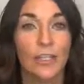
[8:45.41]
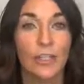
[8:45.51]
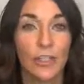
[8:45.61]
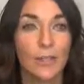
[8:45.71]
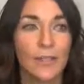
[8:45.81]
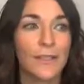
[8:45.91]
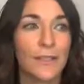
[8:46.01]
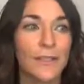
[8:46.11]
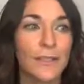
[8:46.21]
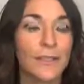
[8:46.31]
do, even
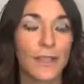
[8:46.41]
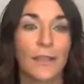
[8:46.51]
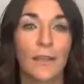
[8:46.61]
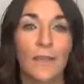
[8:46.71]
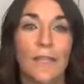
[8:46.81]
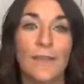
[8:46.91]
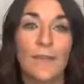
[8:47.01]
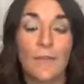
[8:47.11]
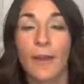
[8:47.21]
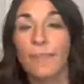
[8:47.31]
if it's like
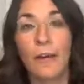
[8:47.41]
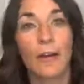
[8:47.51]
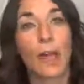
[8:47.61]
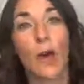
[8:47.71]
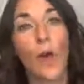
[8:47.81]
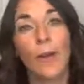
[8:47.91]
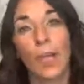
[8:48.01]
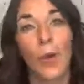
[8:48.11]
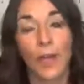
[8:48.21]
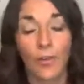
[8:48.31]
leaving my phone at home and
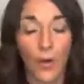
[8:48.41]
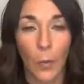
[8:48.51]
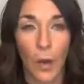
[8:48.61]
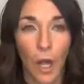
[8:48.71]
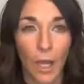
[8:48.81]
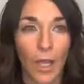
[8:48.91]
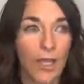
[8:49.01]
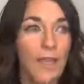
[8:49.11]
going for a walk,